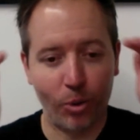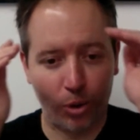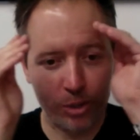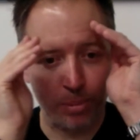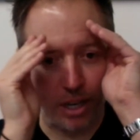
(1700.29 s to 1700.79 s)

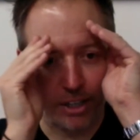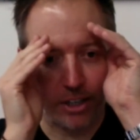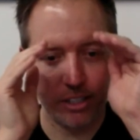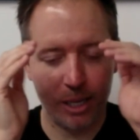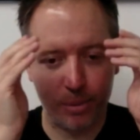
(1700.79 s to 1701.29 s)
horse
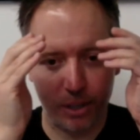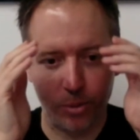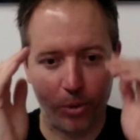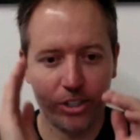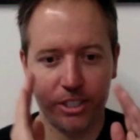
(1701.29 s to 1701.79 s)
blinders they put on
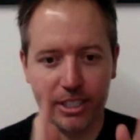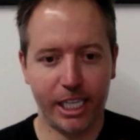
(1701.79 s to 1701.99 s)
horses to